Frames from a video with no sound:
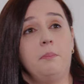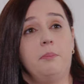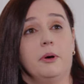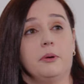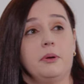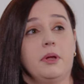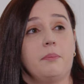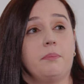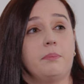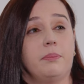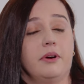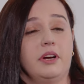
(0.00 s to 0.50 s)

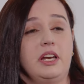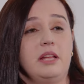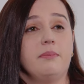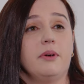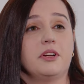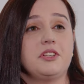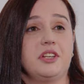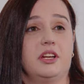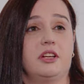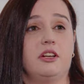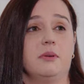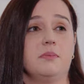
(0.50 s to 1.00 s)
but pretty
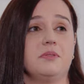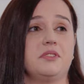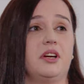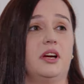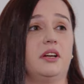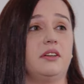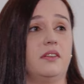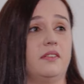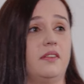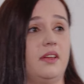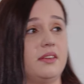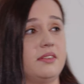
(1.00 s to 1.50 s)
much it comes
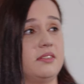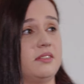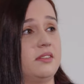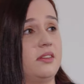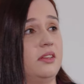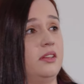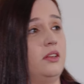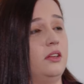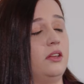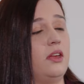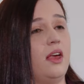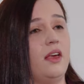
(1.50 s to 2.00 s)
down to
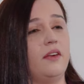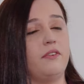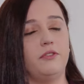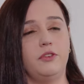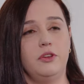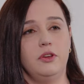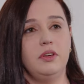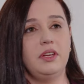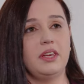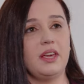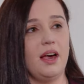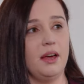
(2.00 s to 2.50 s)
this.
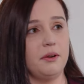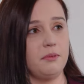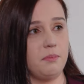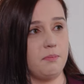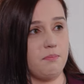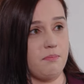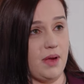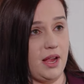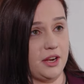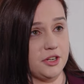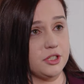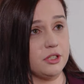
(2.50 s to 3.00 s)
If you can't
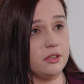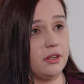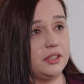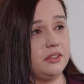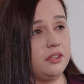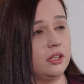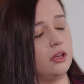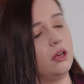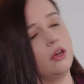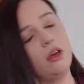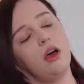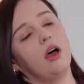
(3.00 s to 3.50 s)
measure
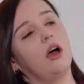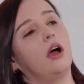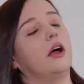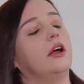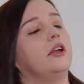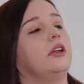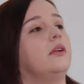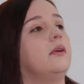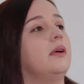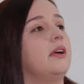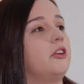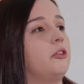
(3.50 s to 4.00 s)
it, how
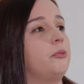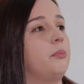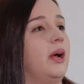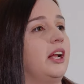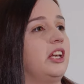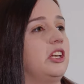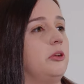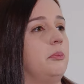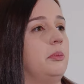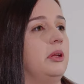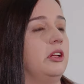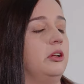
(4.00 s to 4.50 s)
do you
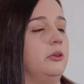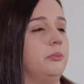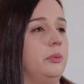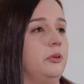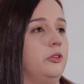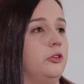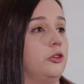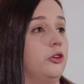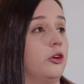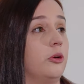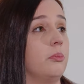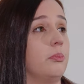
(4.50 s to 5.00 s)
expect to be
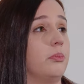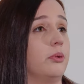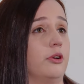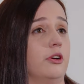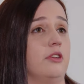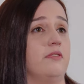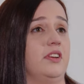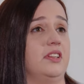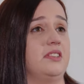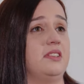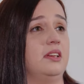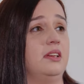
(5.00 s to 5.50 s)
able to
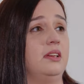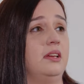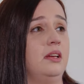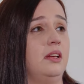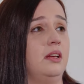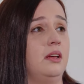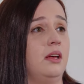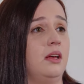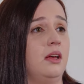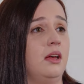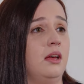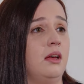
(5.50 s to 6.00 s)
improve it?
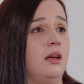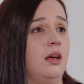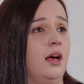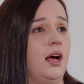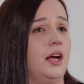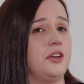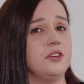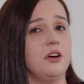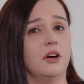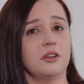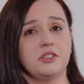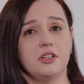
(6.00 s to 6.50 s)

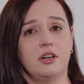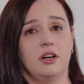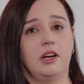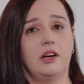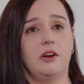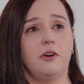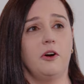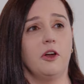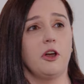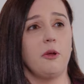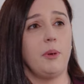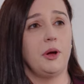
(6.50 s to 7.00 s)
I talked
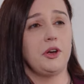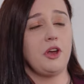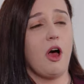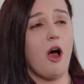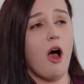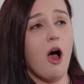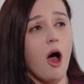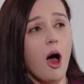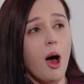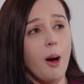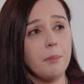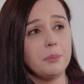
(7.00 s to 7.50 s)
earlier on
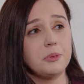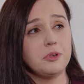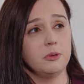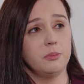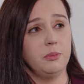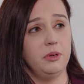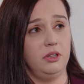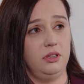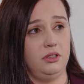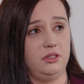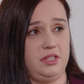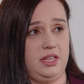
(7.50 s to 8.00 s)
about
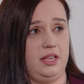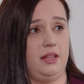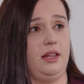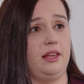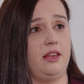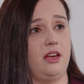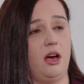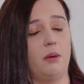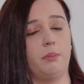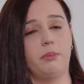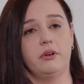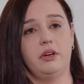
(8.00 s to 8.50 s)
optimal
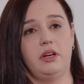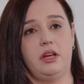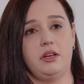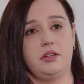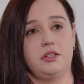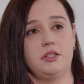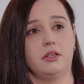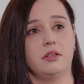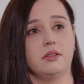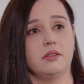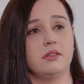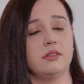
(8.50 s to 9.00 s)
daily
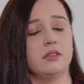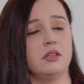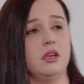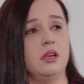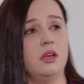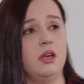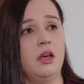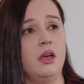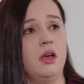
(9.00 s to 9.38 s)
operations.